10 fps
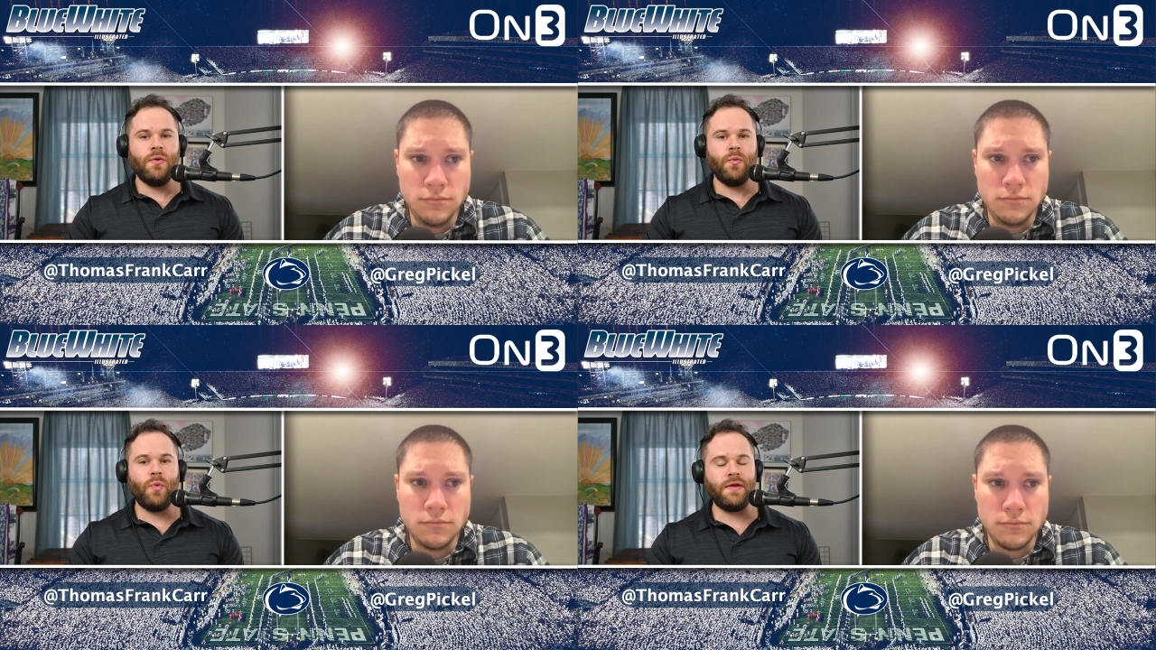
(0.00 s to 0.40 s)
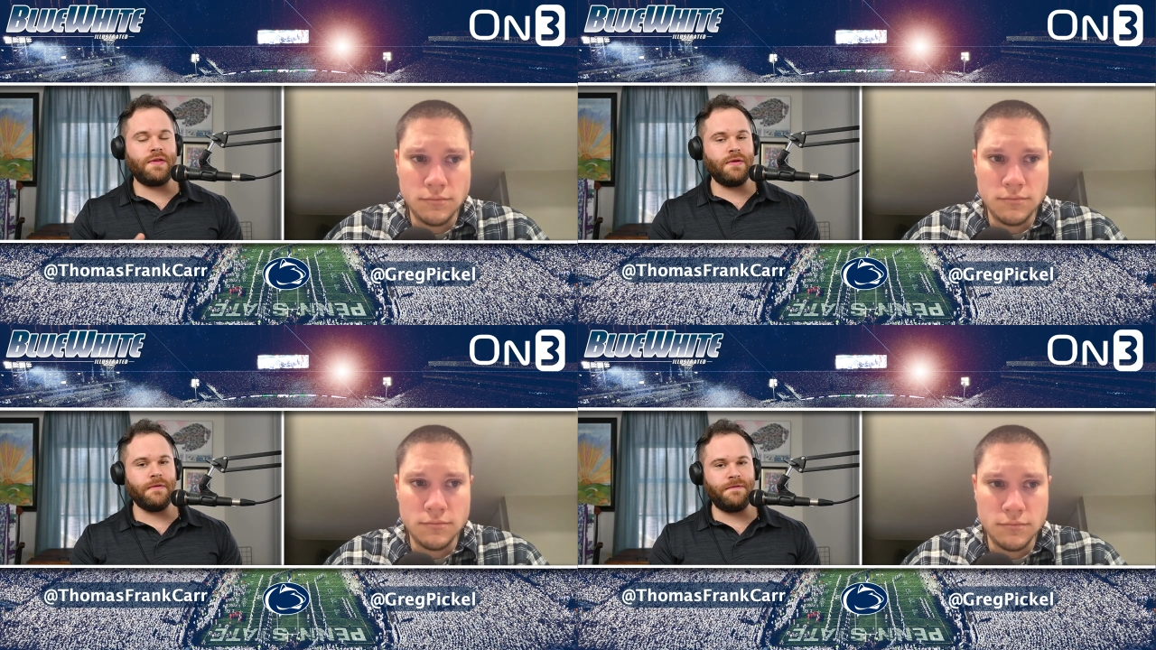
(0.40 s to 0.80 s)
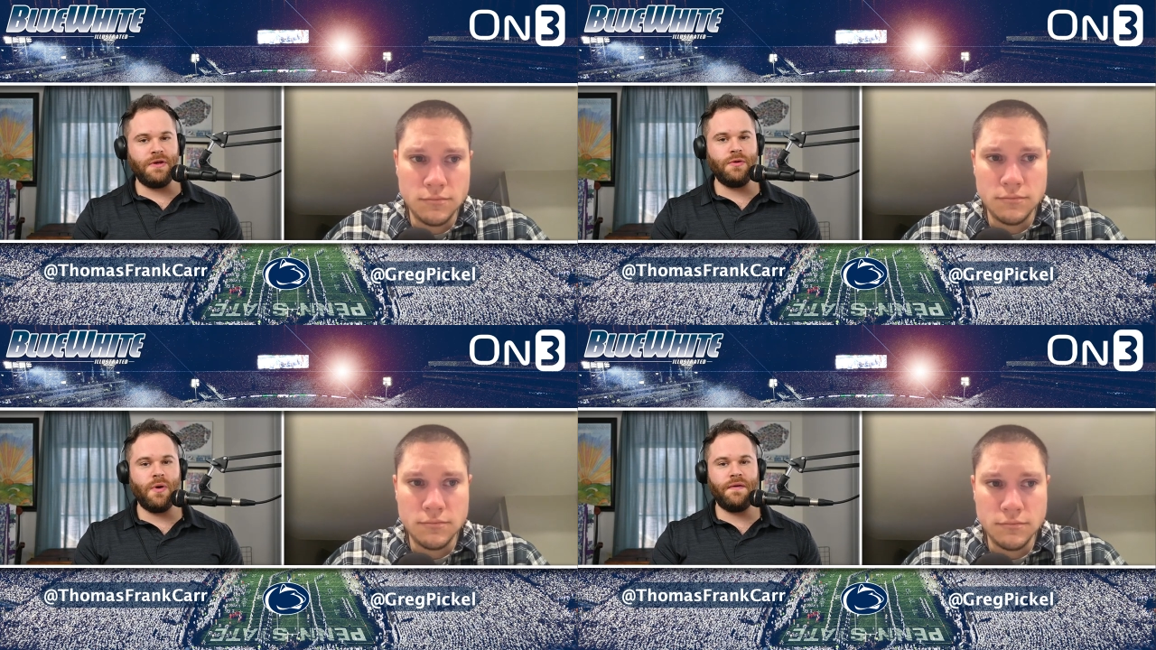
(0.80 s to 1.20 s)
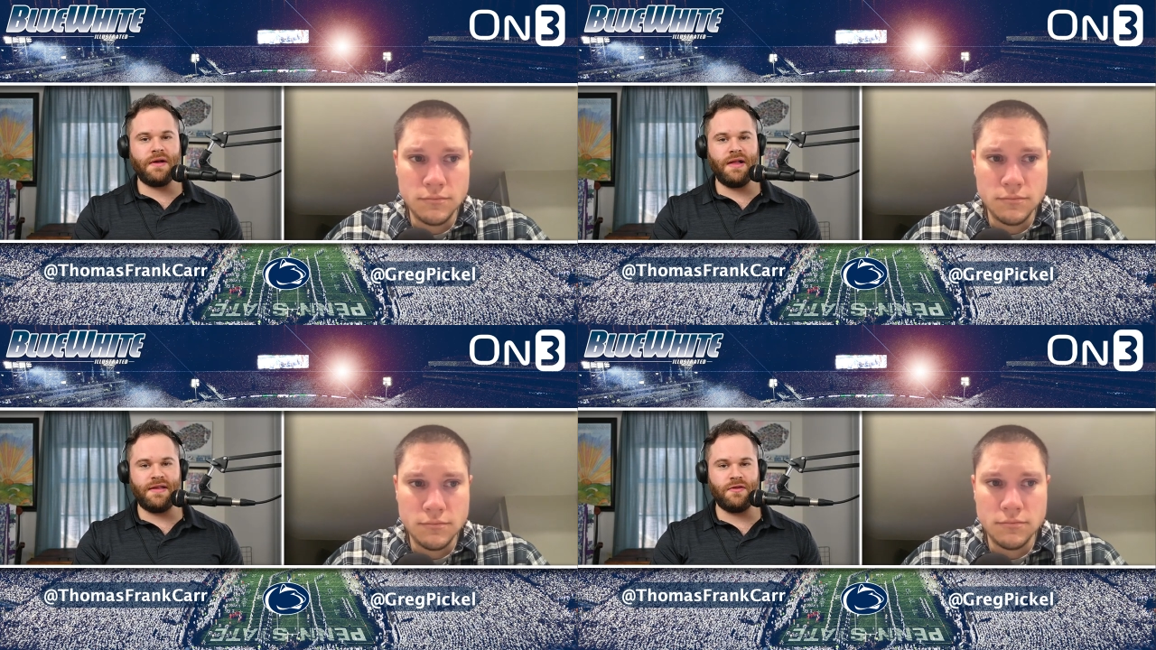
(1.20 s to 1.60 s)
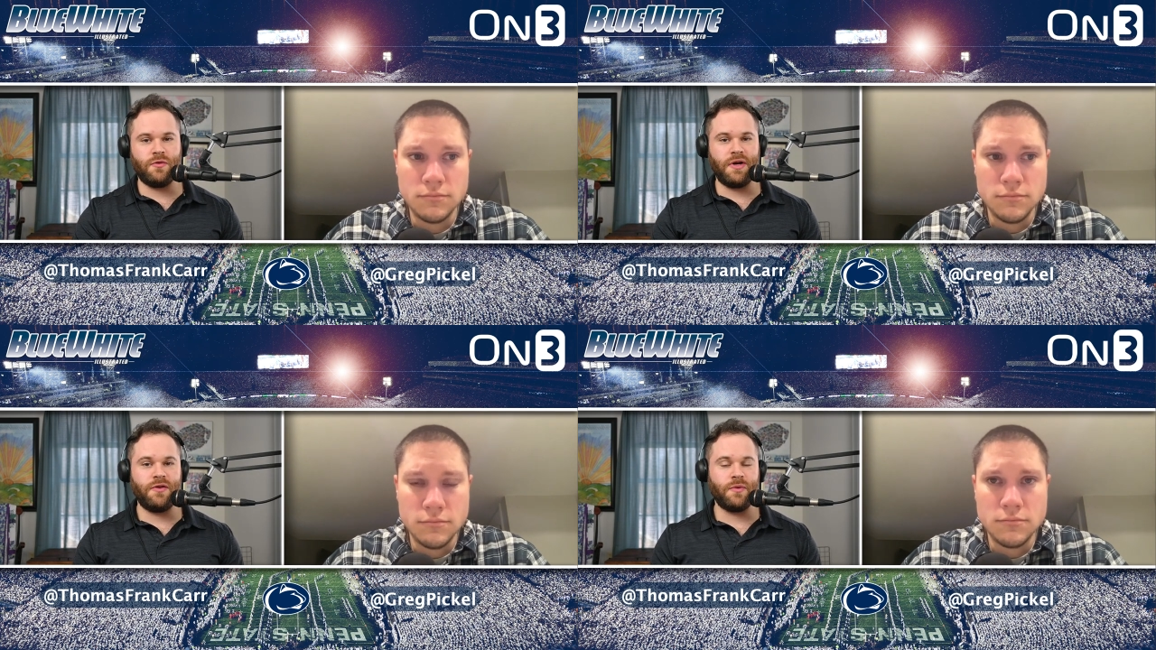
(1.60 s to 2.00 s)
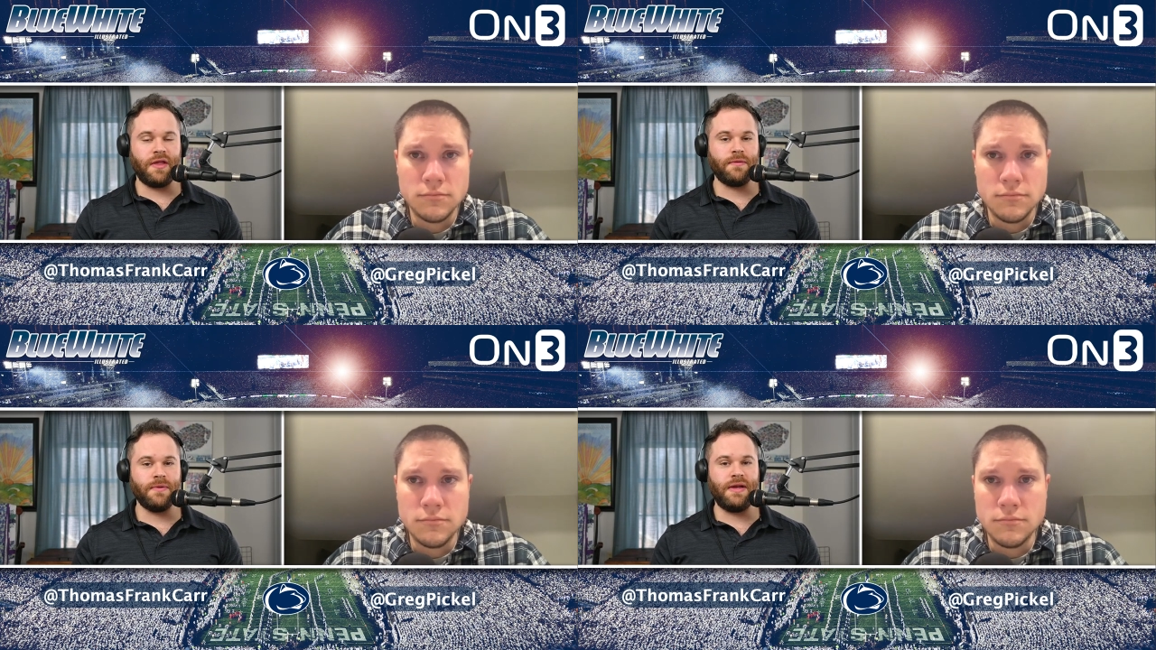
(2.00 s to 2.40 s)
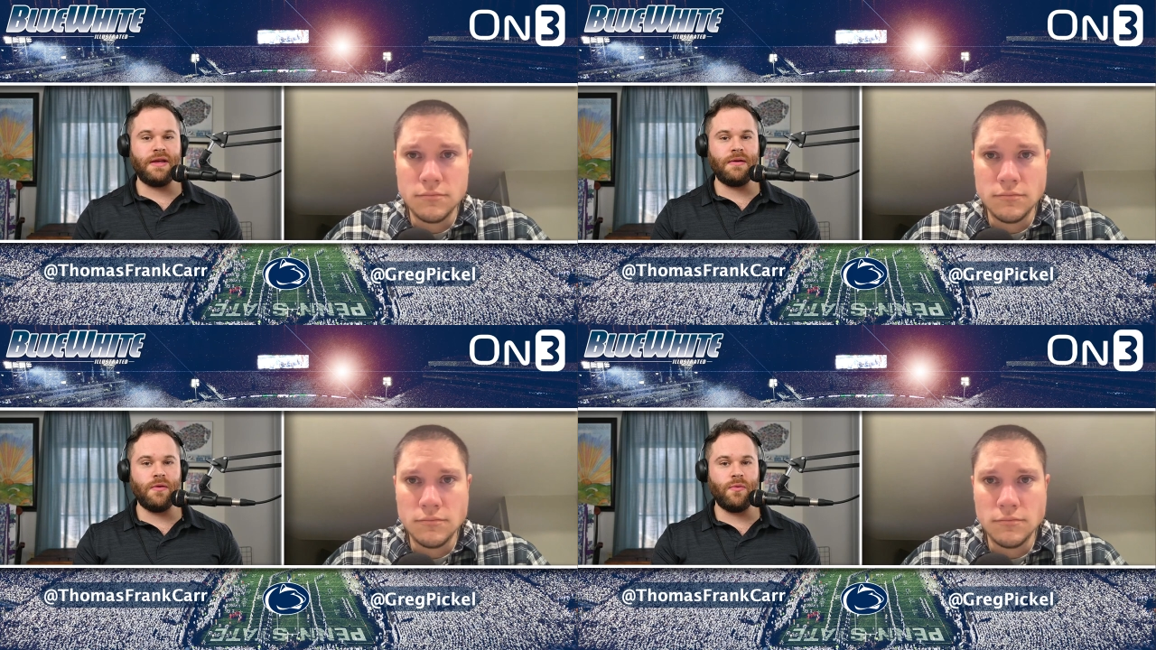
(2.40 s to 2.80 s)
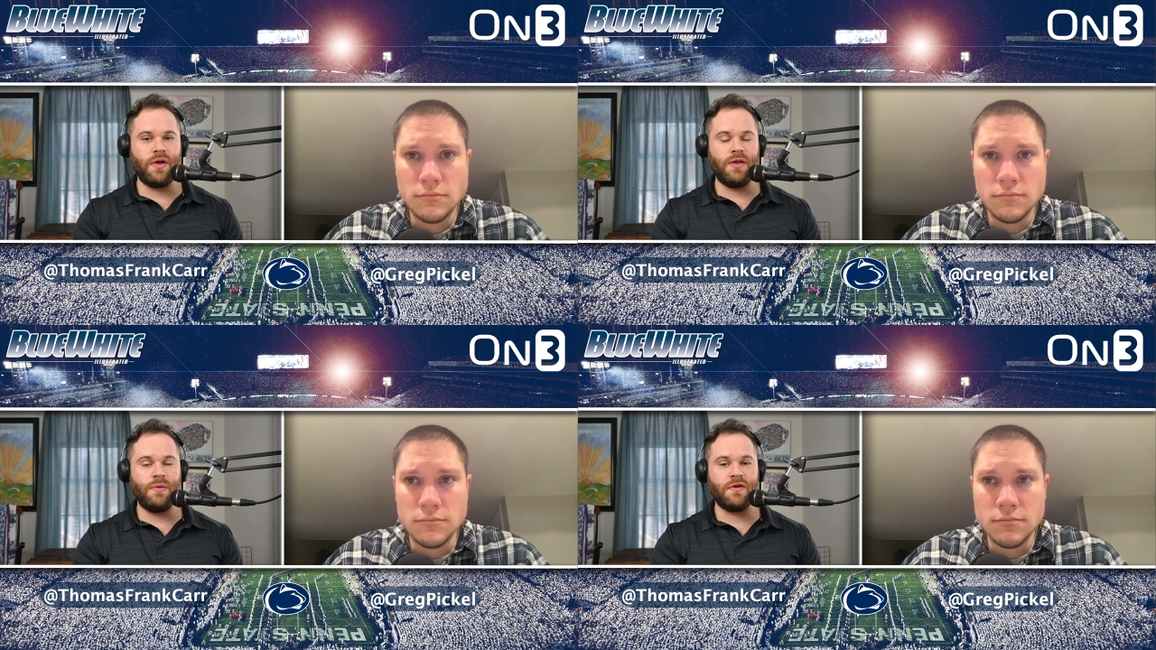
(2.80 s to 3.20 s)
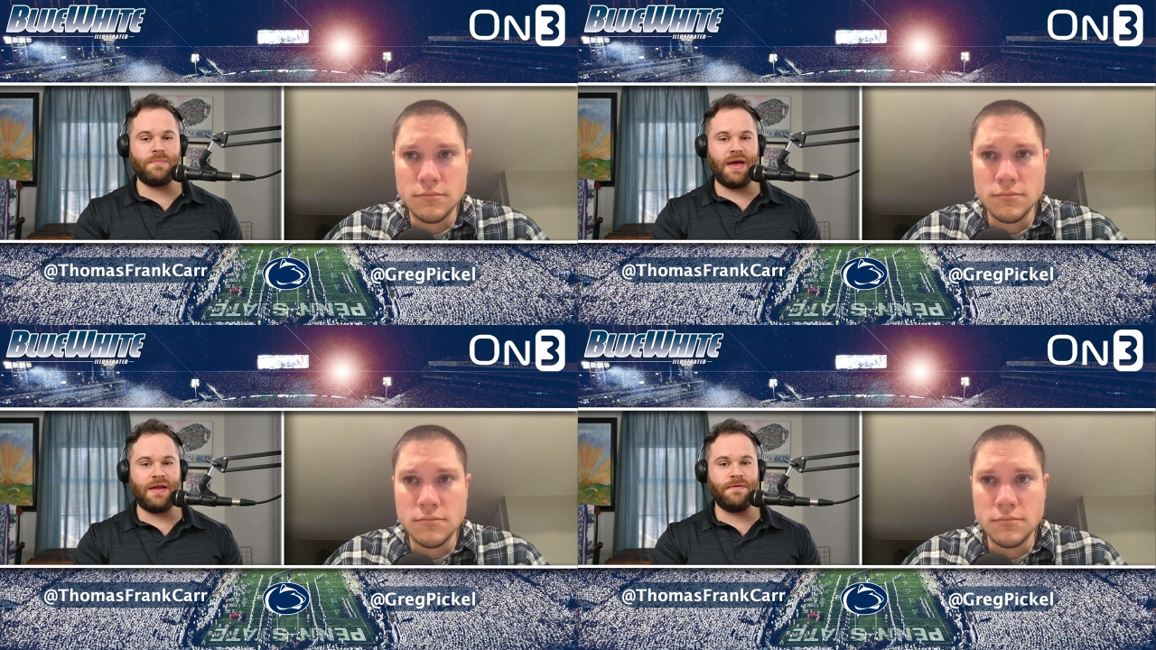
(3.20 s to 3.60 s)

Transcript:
Speaker 1: What's your view on the class of 2023 when you expand